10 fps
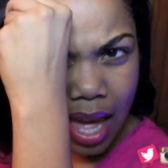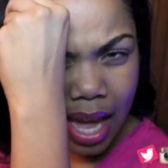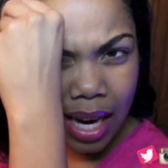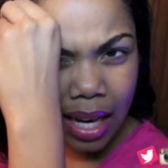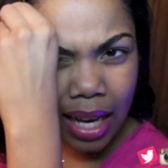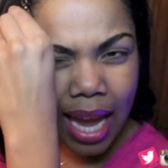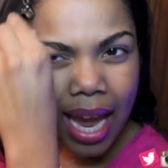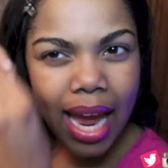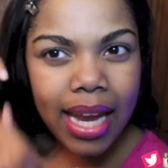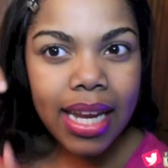and
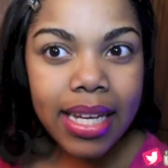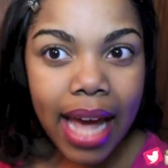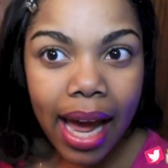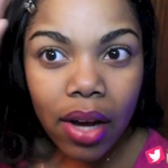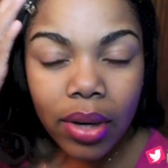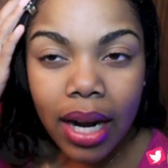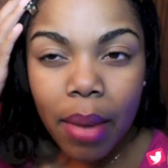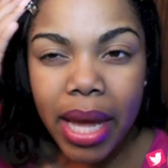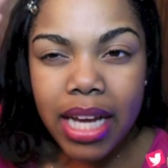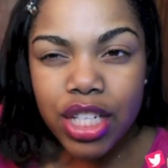laid it down, and
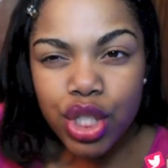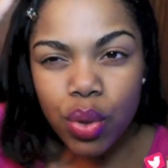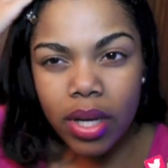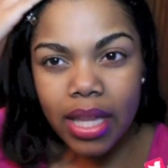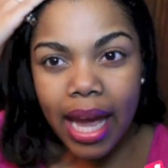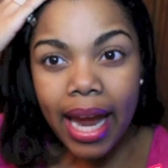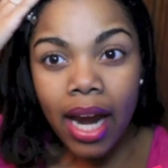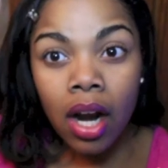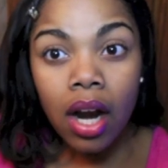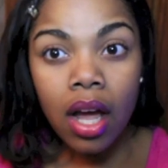I made sure the
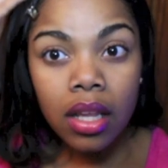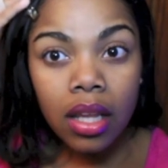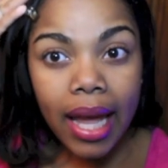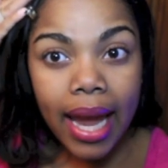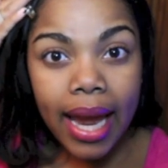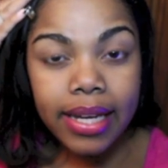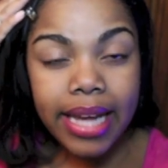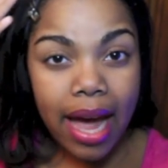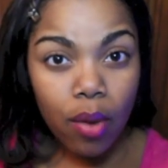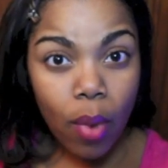hair laid
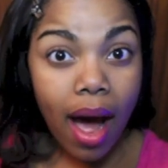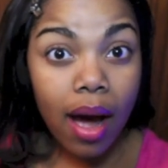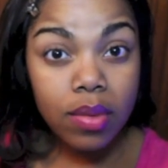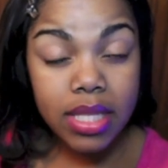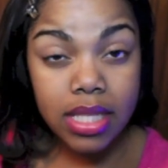down while I was